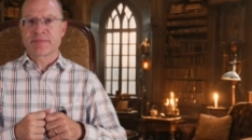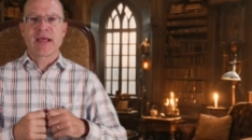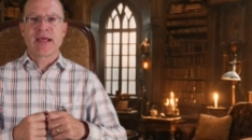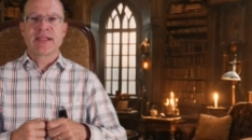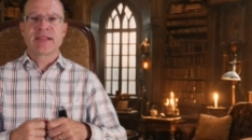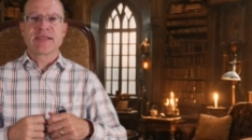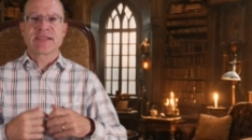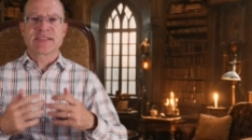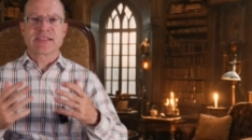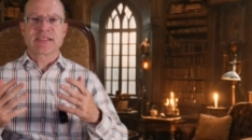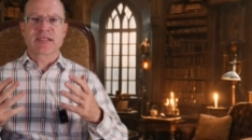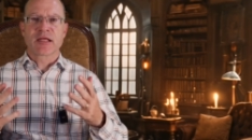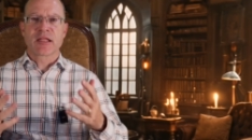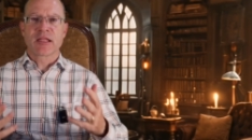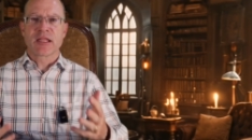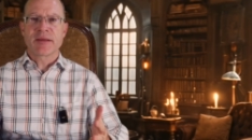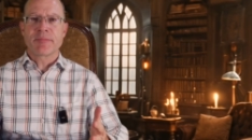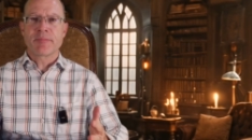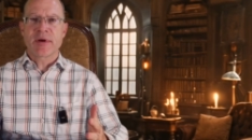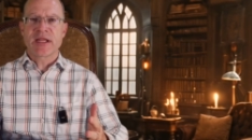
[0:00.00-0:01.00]
It doesn't
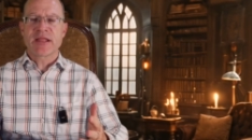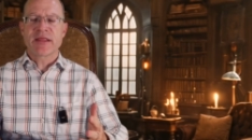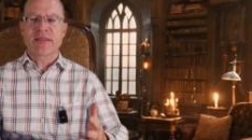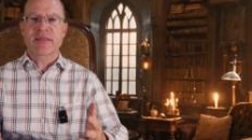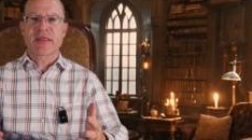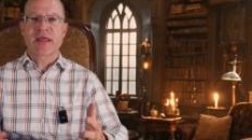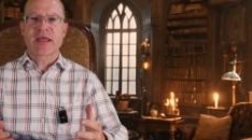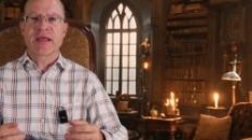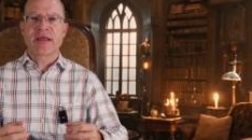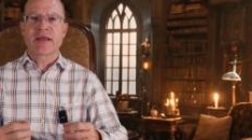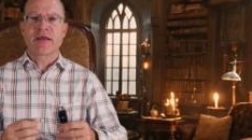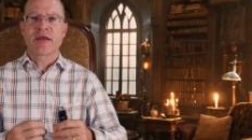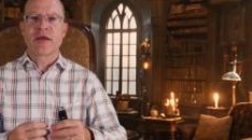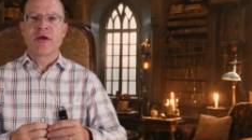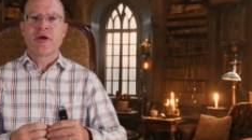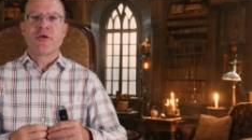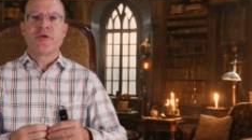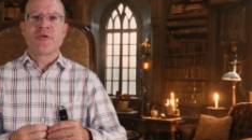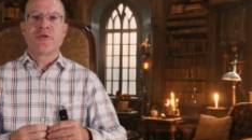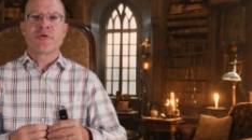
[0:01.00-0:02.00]
clip anything.
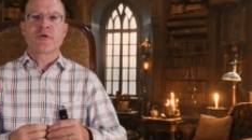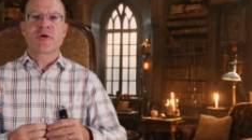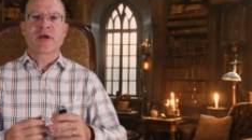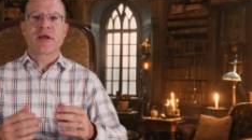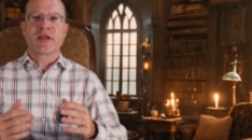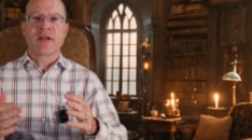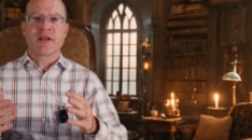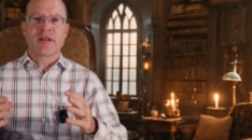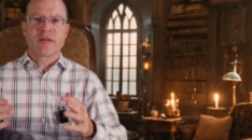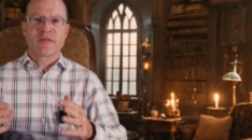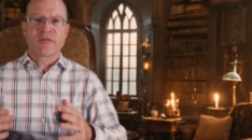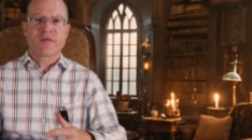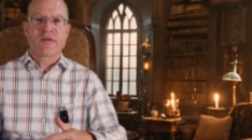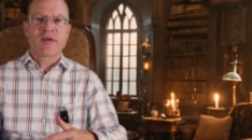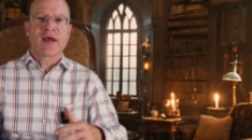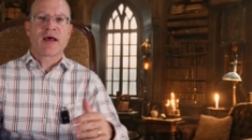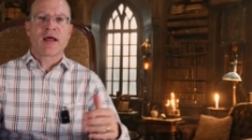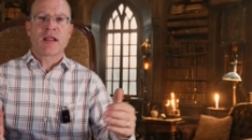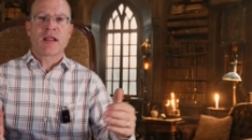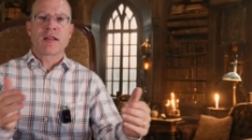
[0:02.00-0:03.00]
You can
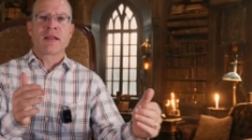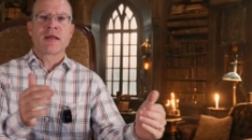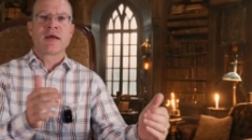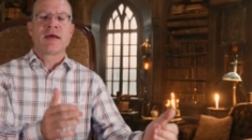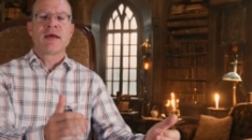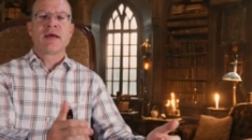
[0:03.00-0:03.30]
tell